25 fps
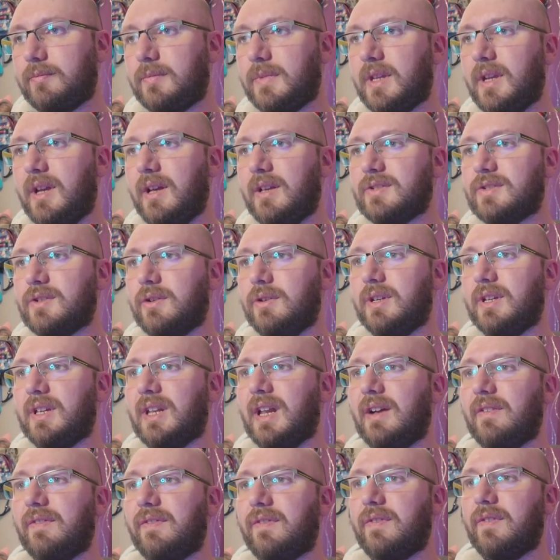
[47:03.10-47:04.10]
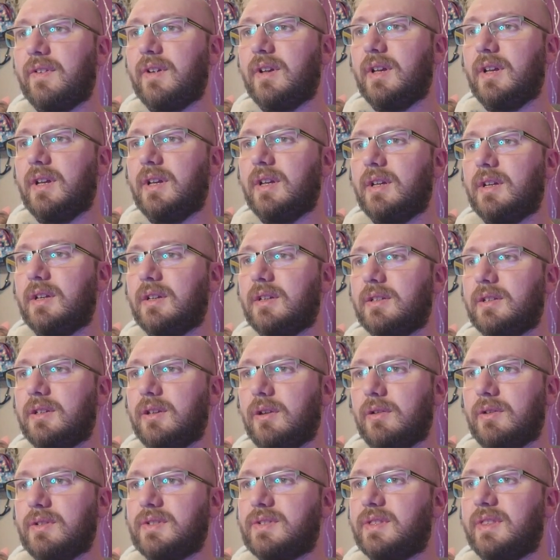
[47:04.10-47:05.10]
So you could have, you
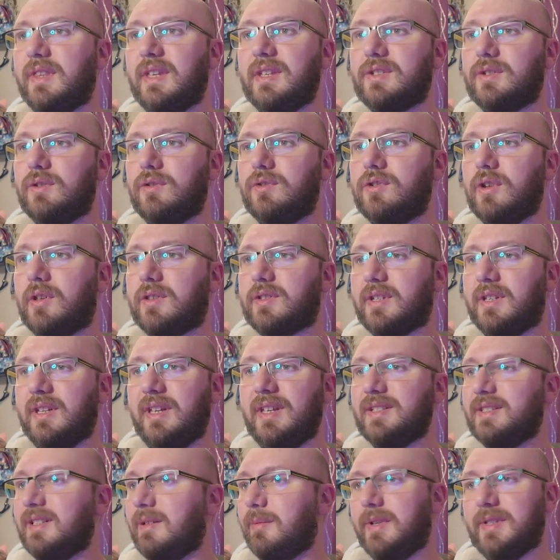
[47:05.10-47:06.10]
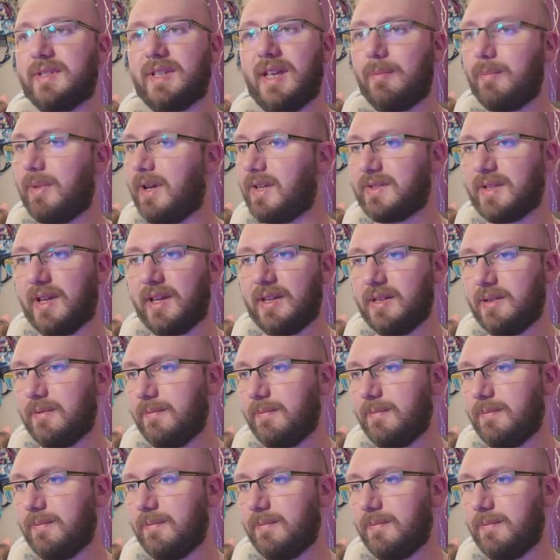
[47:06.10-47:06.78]
know, these two shots could easily be side by side.